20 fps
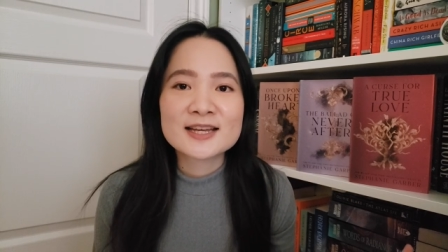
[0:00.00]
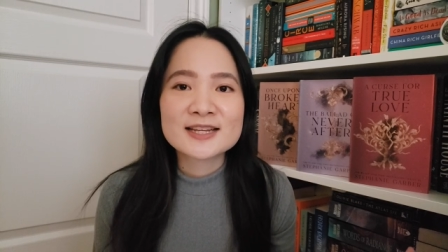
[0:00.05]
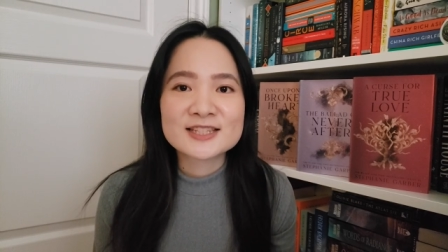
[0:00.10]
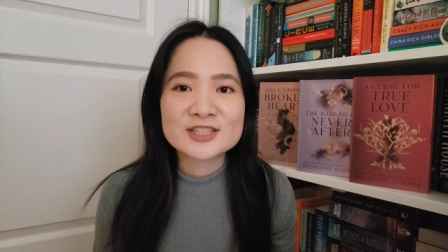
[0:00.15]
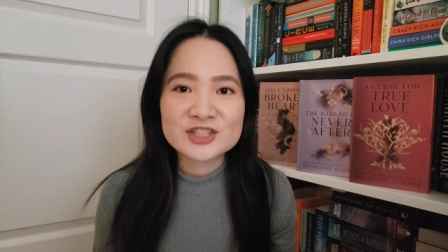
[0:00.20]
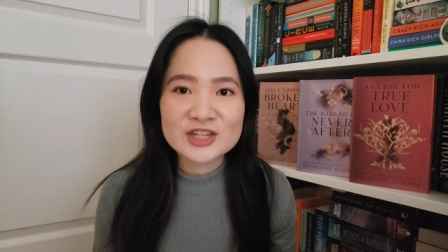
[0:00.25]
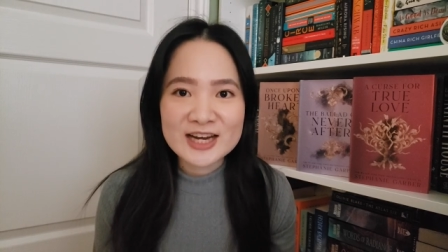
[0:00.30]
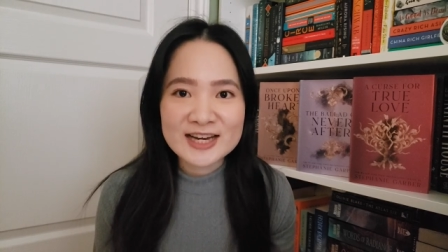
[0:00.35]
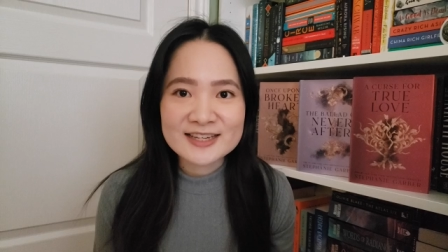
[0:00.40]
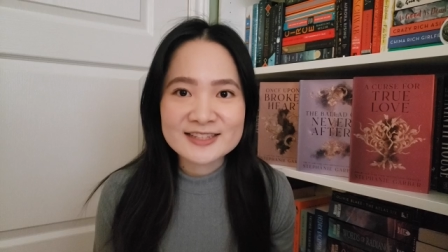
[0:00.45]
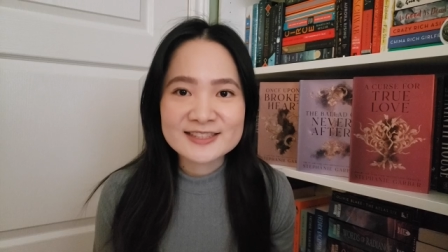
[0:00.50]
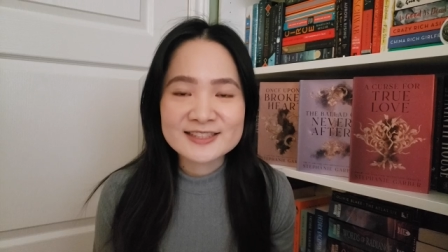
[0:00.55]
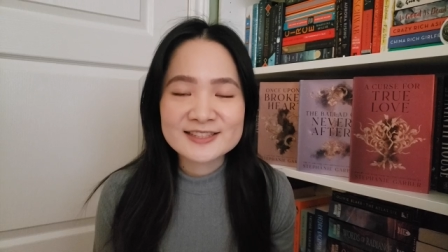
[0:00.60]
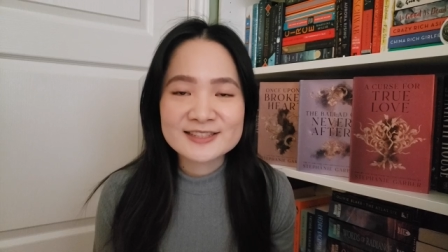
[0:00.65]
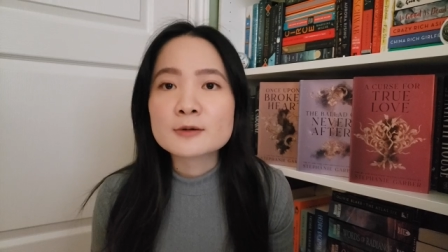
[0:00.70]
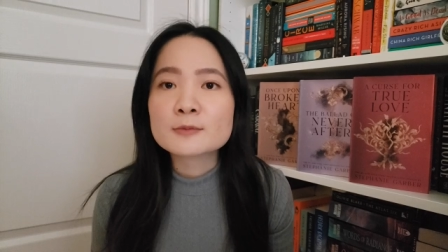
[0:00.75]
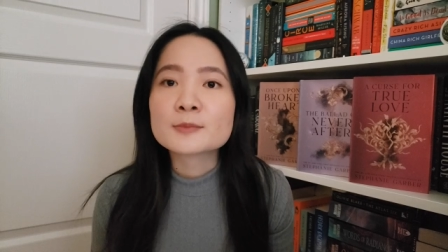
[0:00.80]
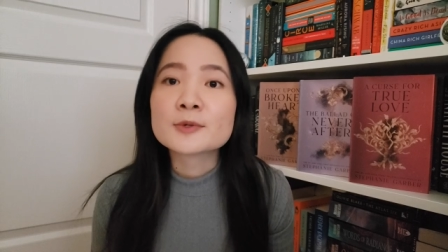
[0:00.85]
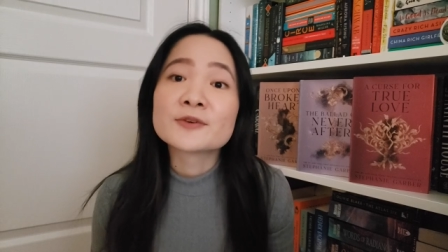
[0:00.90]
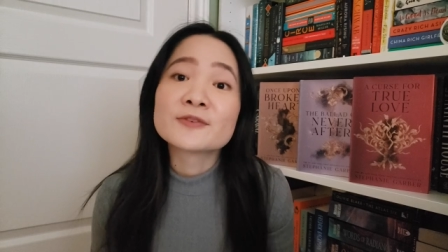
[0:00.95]

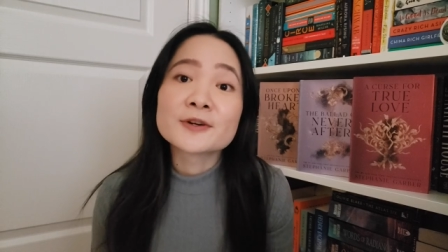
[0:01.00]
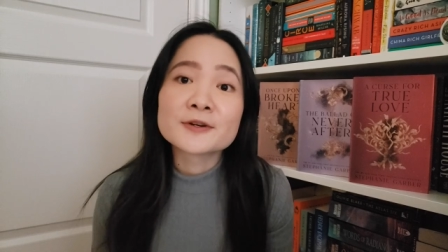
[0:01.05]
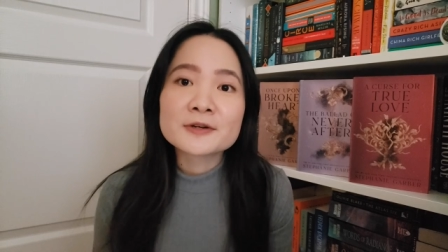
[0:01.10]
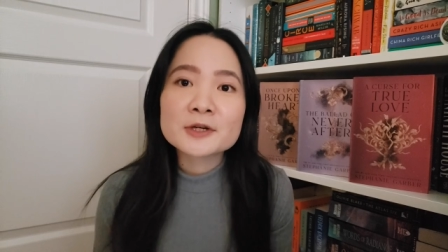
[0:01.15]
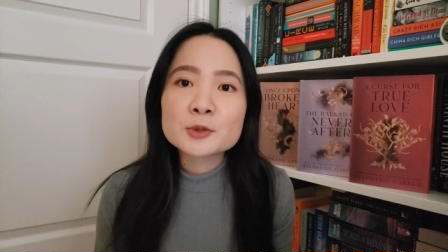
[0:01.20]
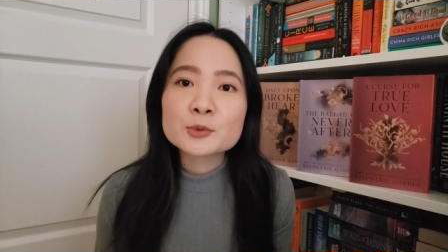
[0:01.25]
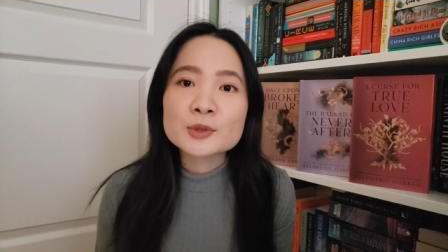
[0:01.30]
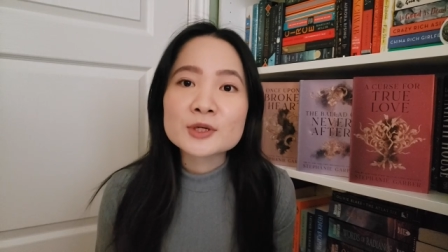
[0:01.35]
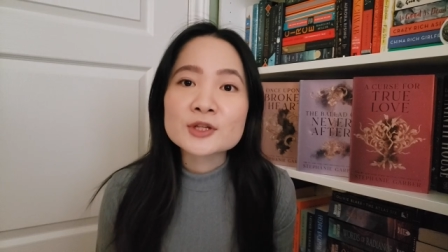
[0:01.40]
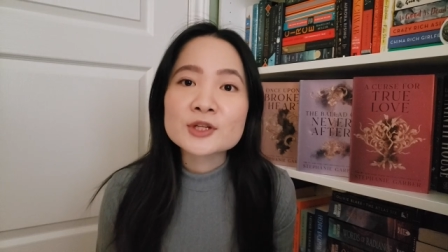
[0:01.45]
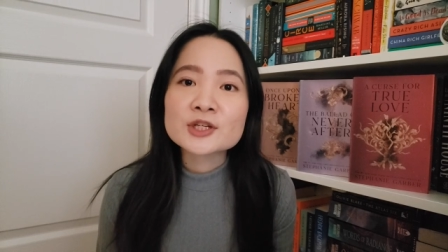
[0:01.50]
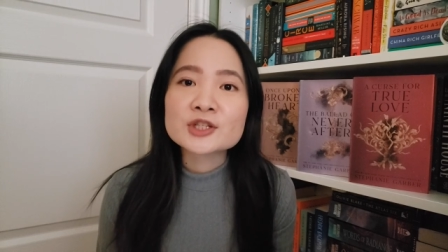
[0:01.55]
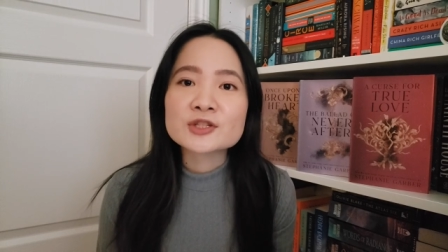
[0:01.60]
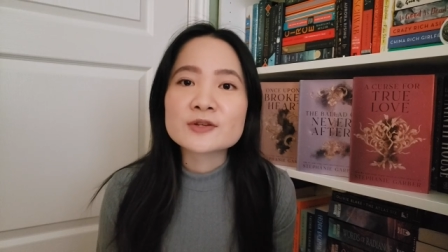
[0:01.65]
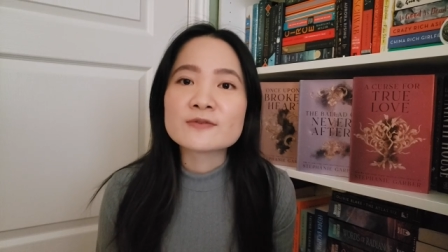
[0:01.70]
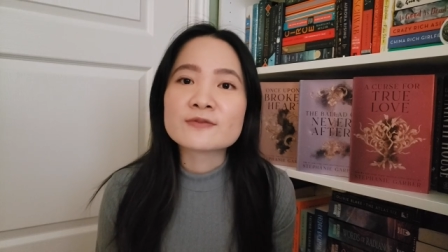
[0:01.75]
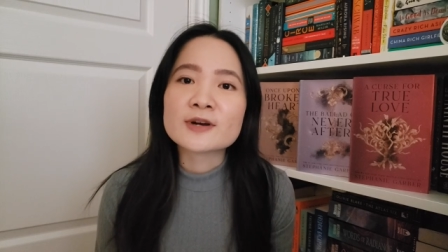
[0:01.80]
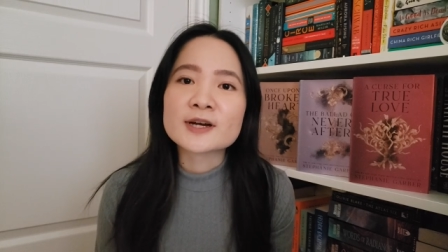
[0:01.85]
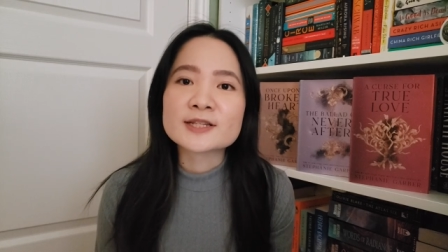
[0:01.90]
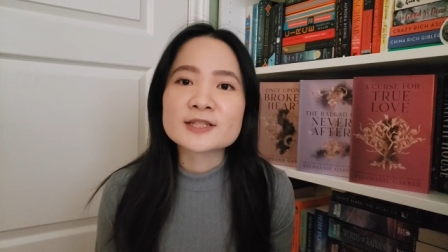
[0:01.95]
Jacks. But very quickly, she
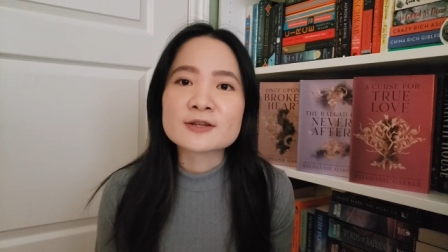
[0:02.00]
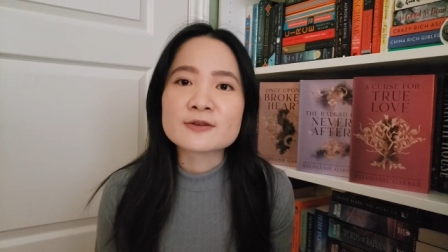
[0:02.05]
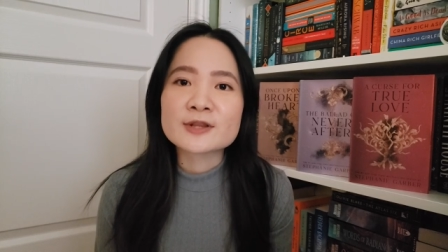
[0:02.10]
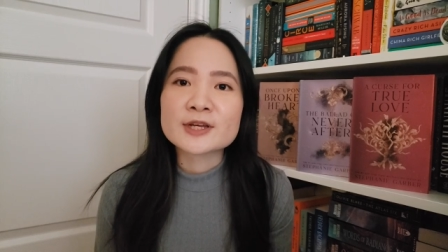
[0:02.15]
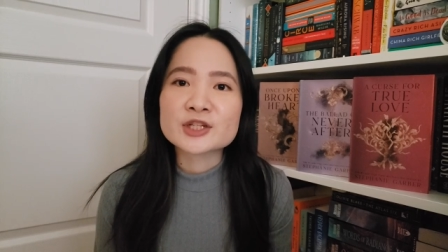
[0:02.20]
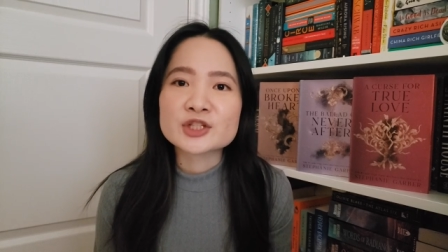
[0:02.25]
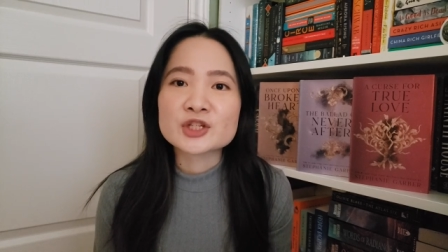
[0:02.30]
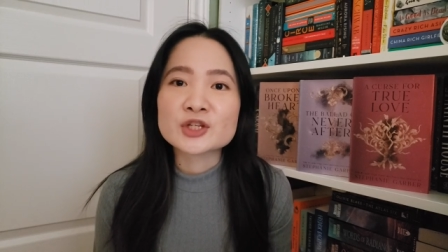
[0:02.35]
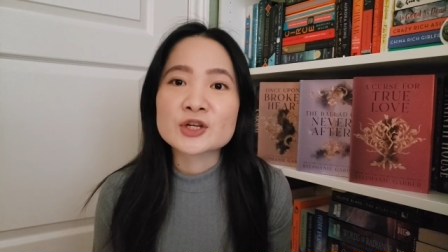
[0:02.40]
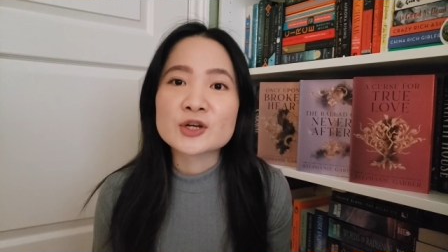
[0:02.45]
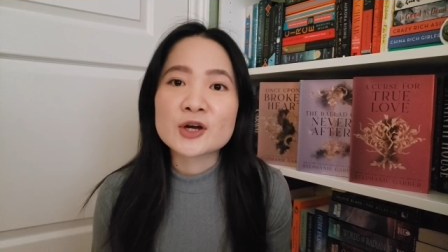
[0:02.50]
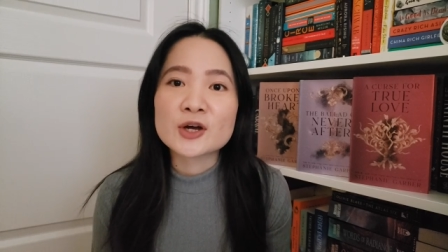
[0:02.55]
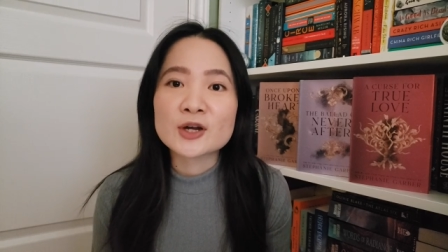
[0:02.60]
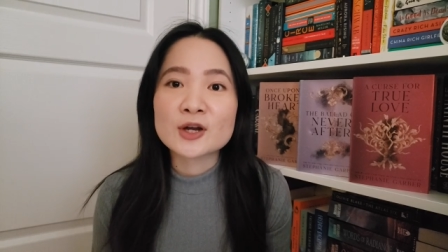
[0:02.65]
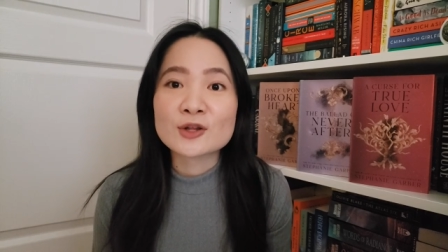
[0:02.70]
finds out that she got